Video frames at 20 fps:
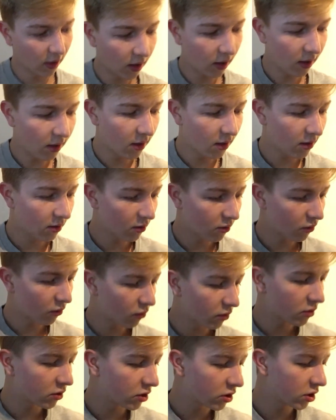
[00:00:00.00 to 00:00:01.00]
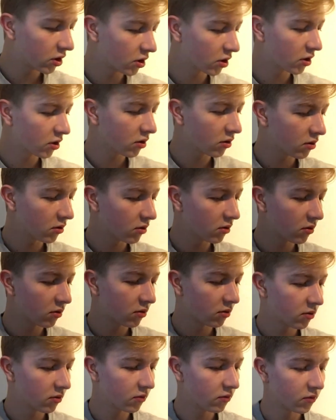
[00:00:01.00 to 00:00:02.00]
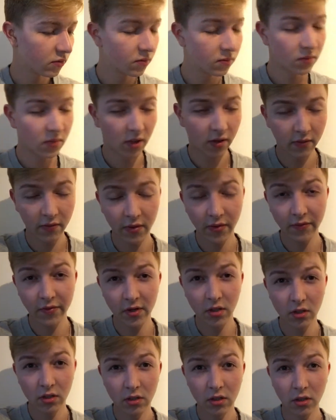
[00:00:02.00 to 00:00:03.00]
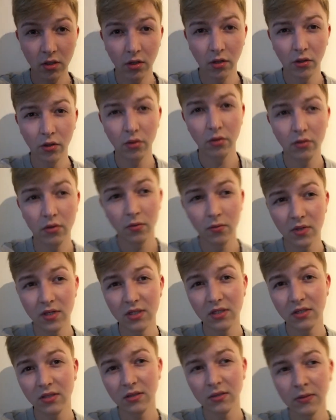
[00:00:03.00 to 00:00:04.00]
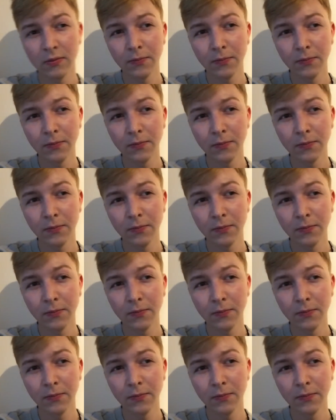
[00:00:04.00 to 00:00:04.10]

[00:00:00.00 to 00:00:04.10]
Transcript: and watching my favorite YouTubers.